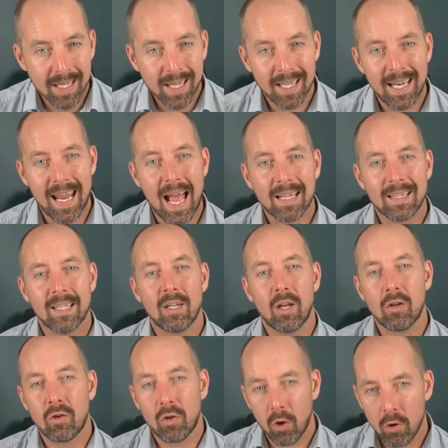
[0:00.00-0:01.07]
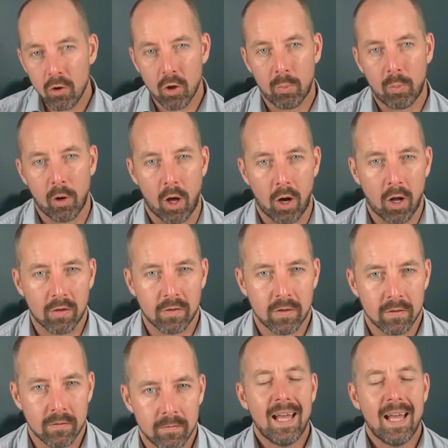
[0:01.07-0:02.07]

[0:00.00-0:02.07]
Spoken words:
connected to your product.